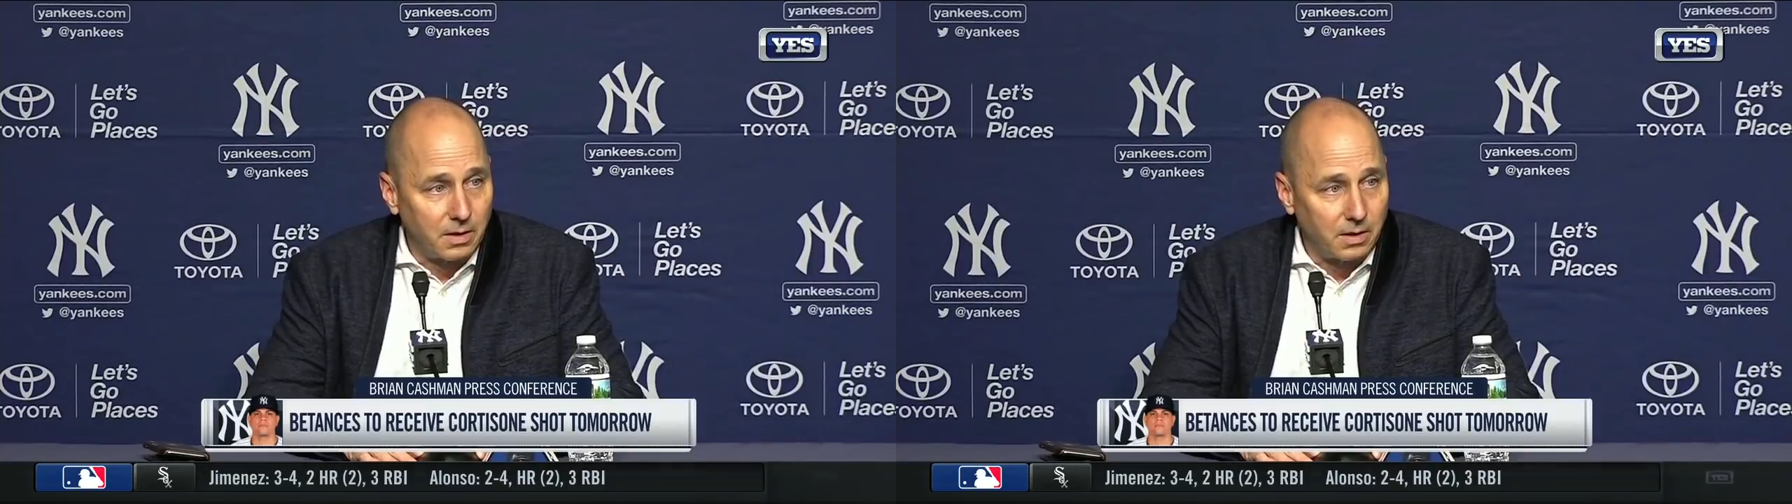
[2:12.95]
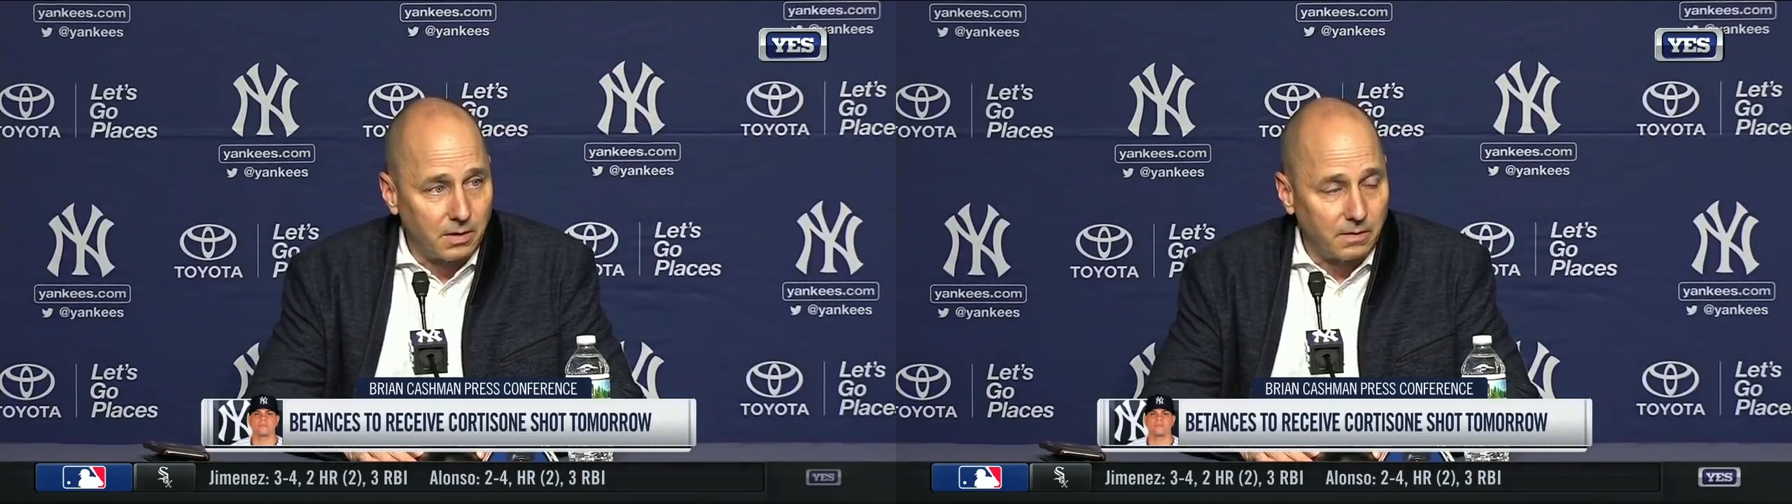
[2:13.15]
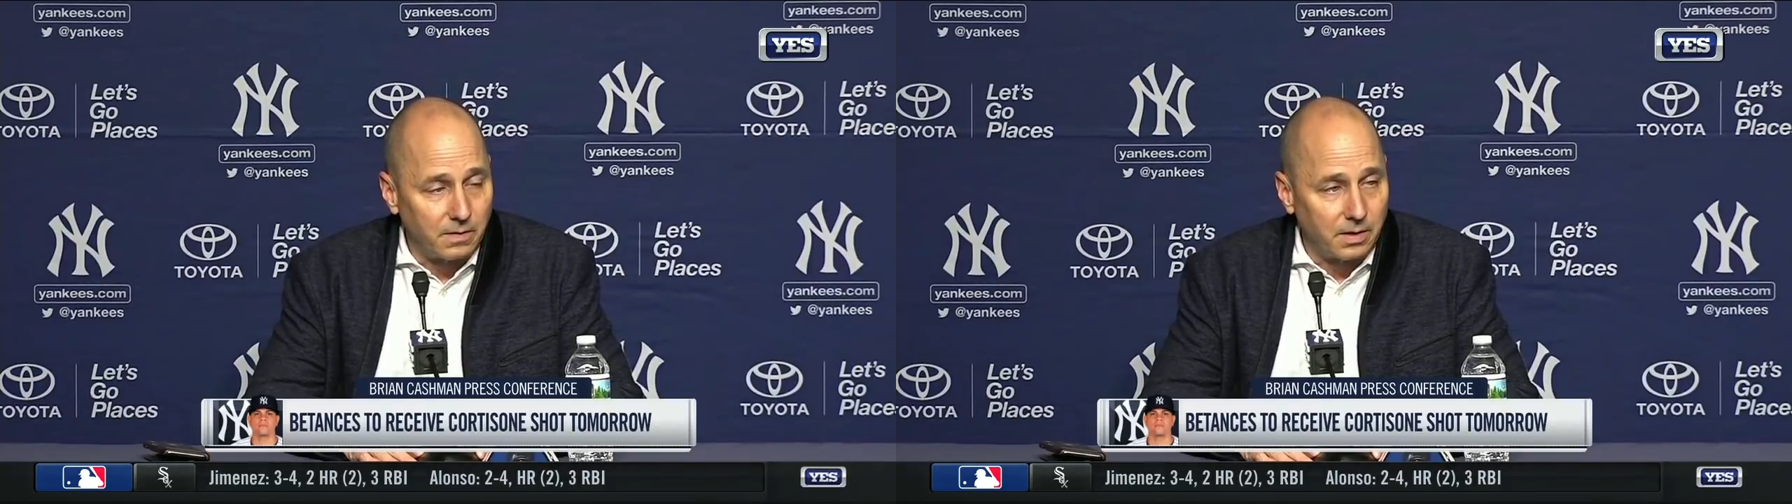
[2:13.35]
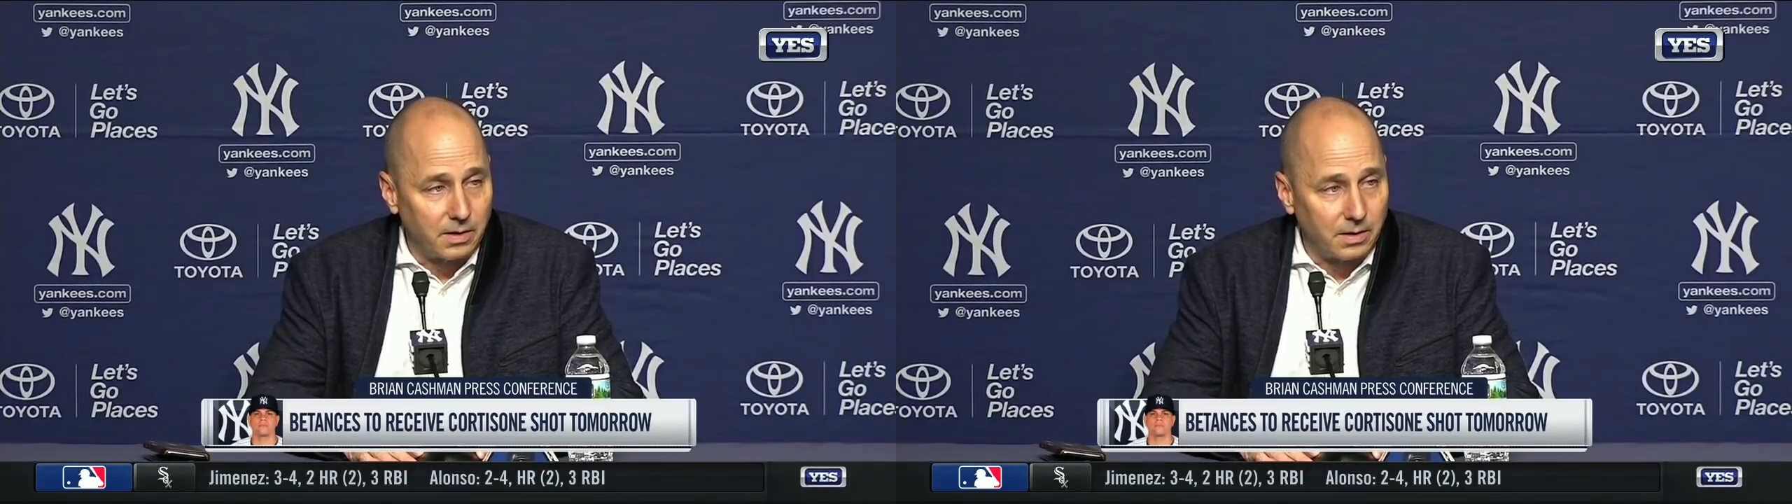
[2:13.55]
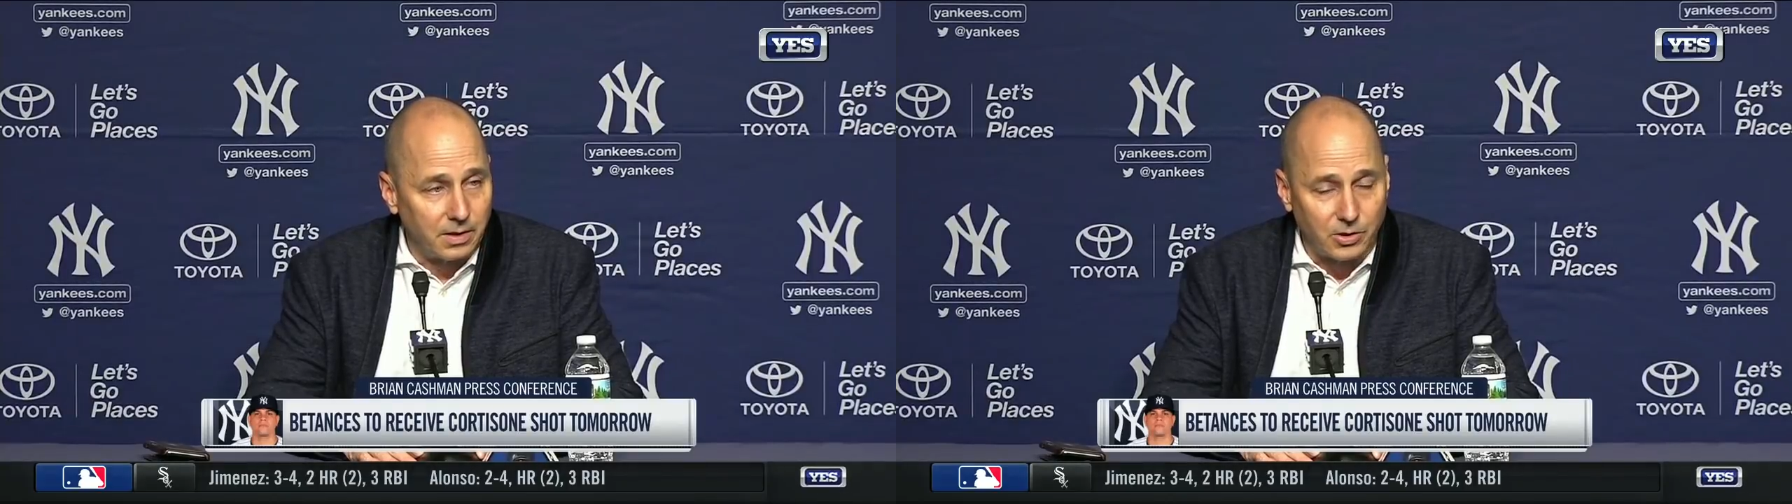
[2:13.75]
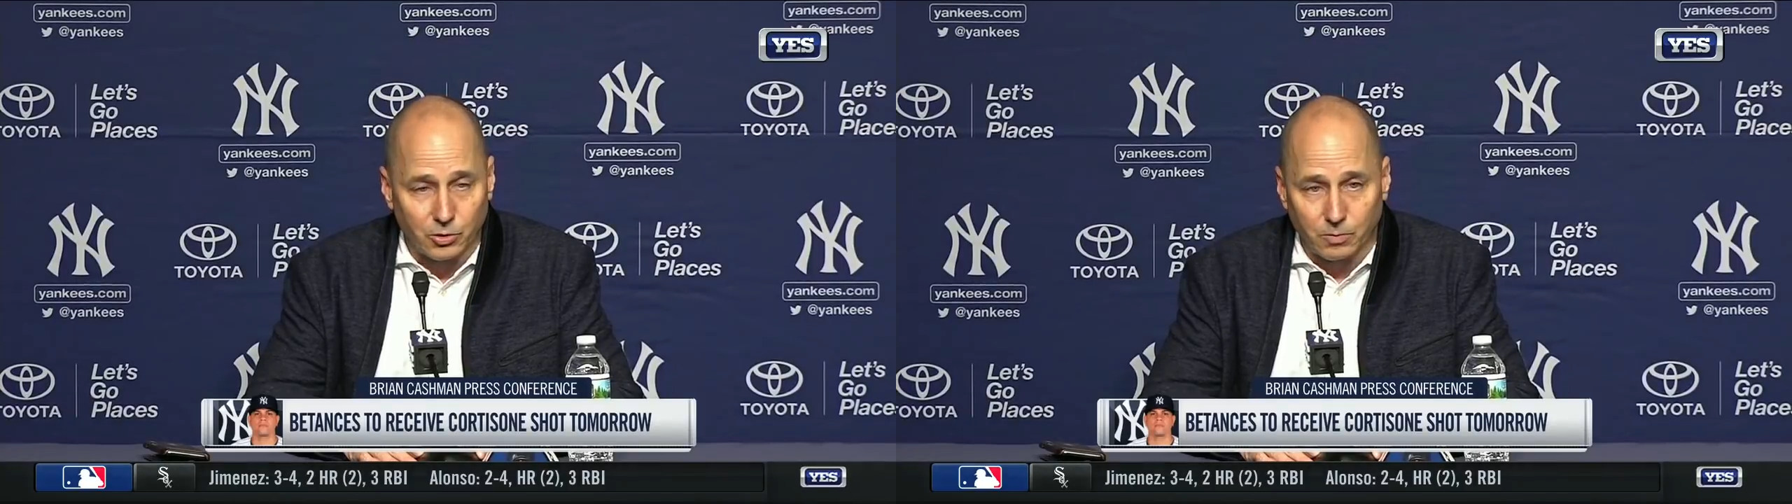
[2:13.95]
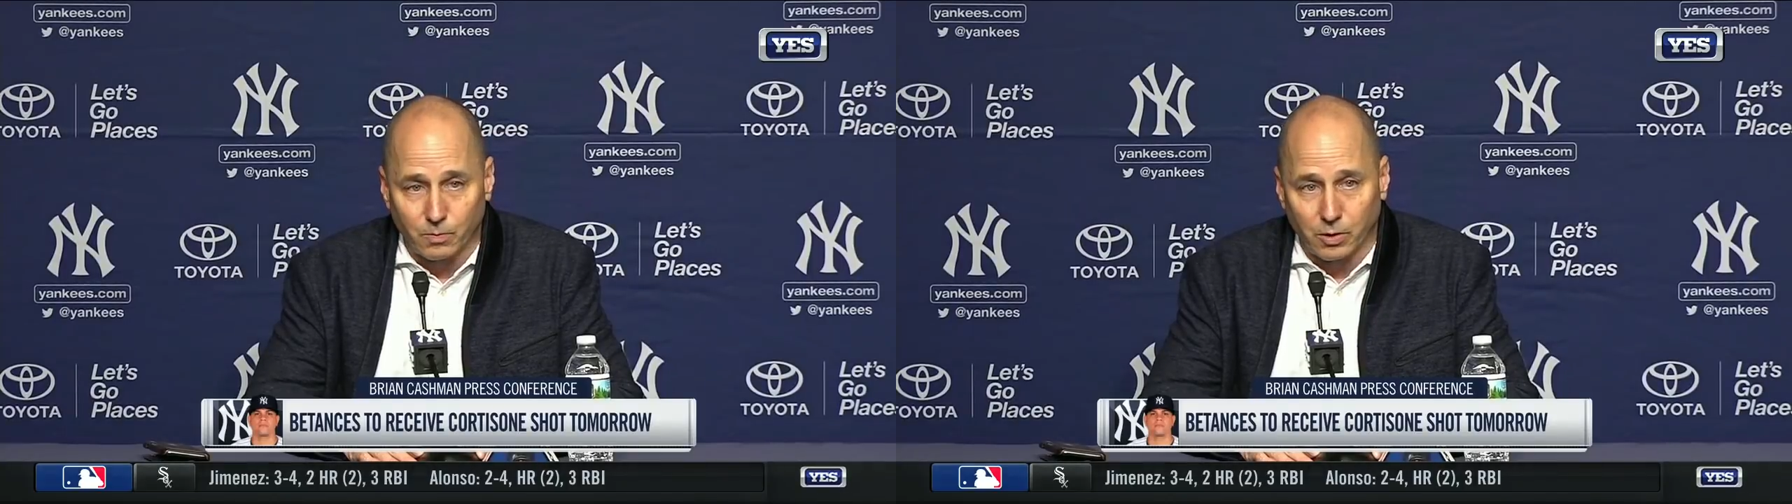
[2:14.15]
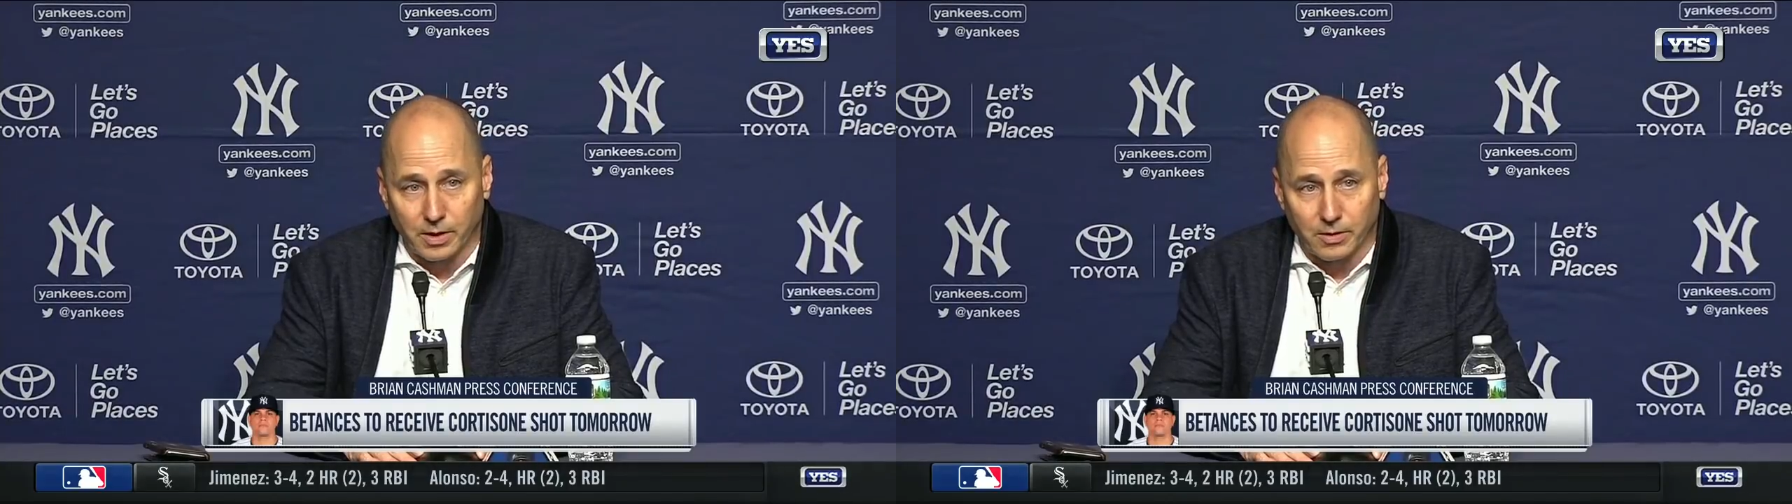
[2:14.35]
of uh, injured
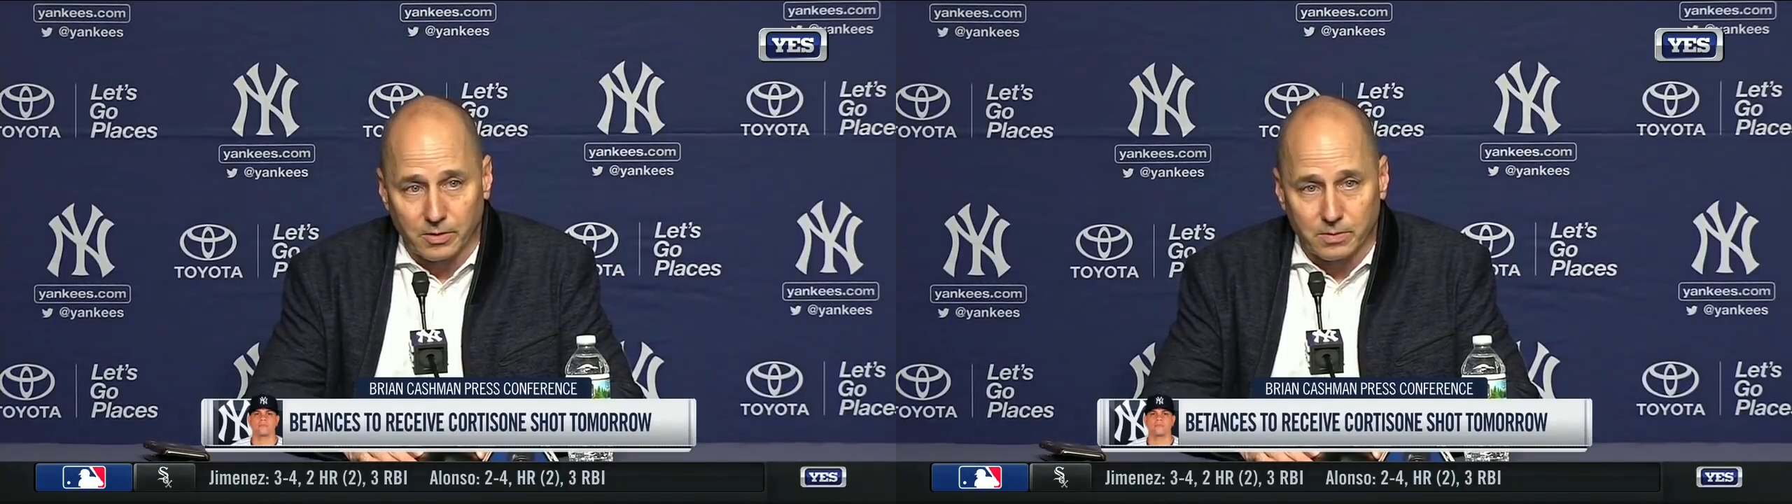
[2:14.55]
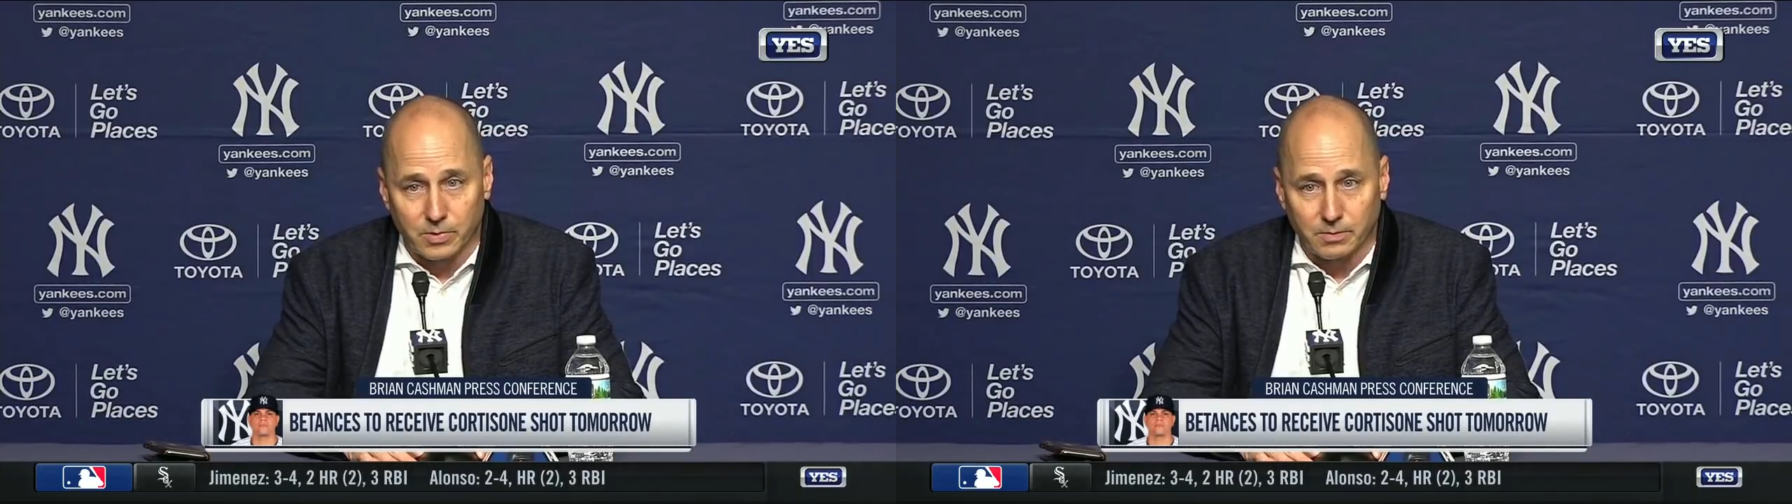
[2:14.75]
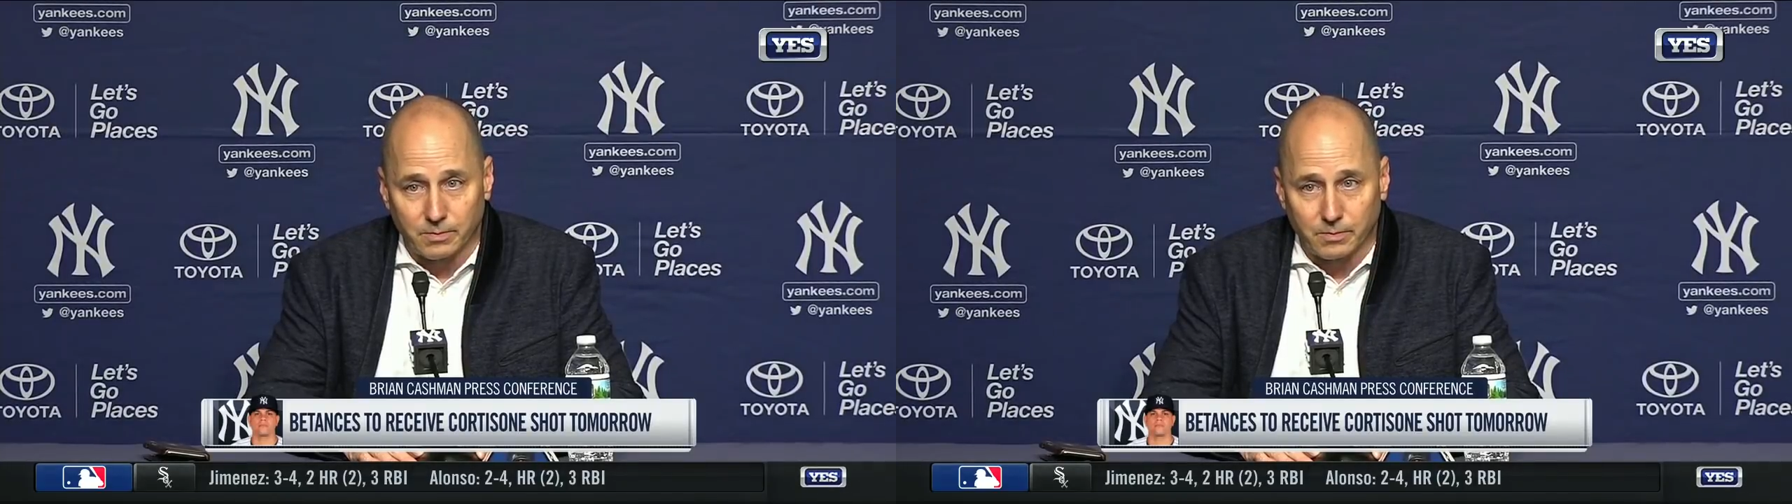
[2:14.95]
players, but